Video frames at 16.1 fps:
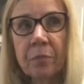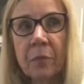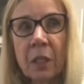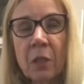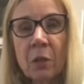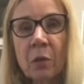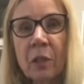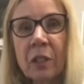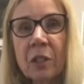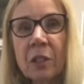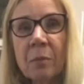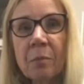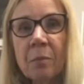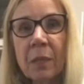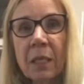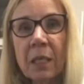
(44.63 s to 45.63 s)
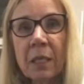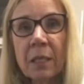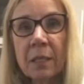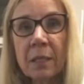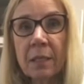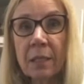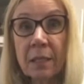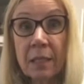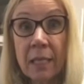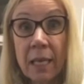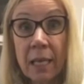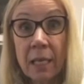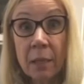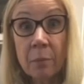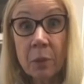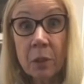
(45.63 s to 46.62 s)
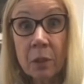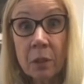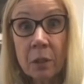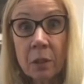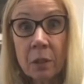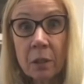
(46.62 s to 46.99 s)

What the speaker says: in order to be sustainable,